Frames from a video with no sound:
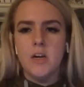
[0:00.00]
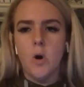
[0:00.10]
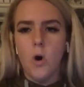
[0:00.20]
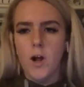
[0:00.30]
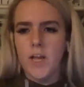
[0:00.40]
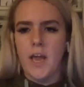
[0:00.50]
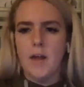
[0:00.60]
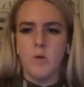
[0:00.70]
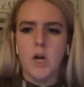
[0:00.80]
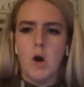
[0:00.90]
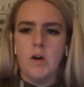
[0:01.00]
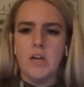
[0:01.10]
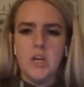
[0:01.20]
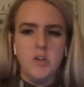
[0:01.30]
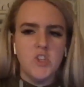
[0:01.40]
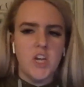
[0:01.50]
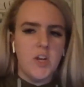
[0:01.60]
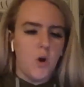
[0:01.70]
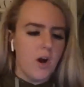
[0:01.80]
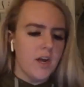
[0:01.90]
Oregon. We're going to Eugene,
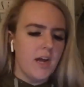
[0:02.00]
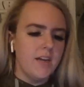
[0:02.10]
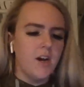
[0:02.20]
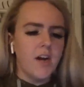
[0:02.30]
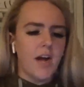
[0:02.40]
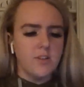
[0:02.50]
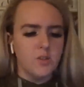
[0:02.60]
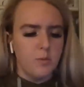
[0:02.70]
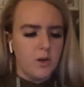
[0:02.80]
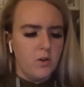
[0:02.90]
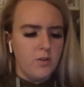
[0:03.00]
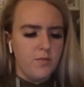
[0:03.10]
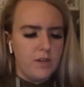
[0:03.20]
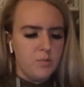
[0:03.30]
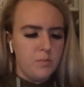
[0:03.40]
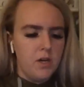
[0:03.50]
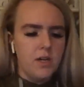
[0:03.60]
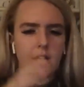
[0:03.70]
Oregon. Okay, so we're going to Facebook.